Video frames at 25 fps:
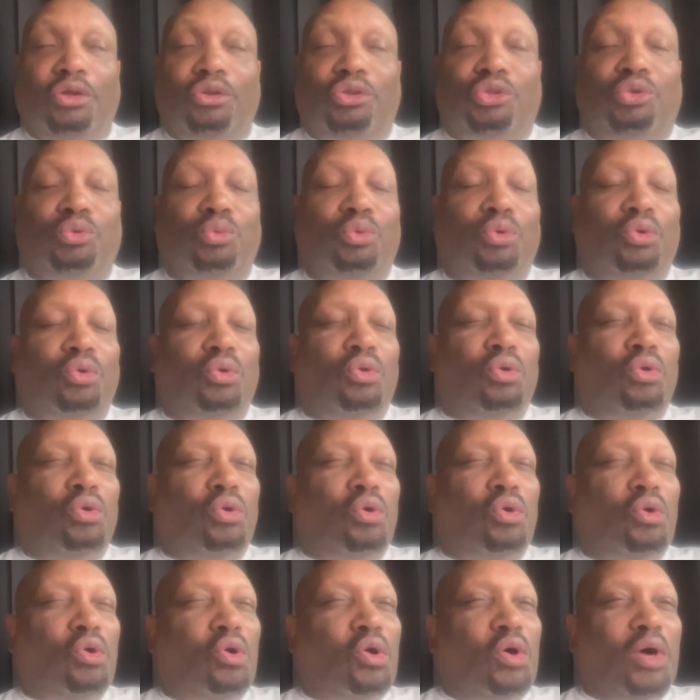doing
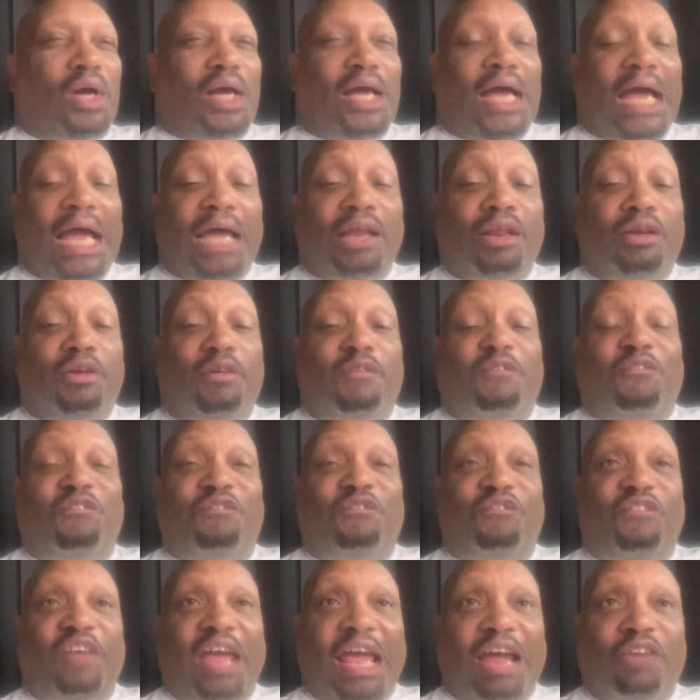all kind of
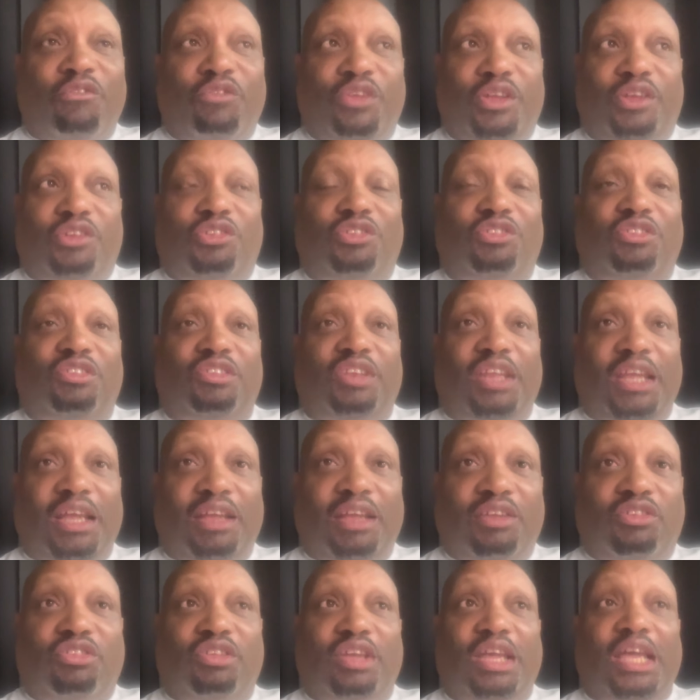nefarious
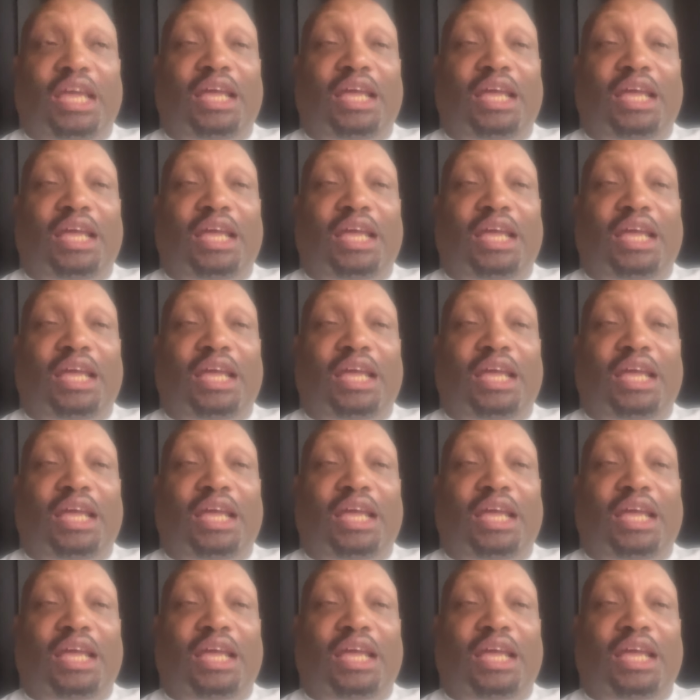things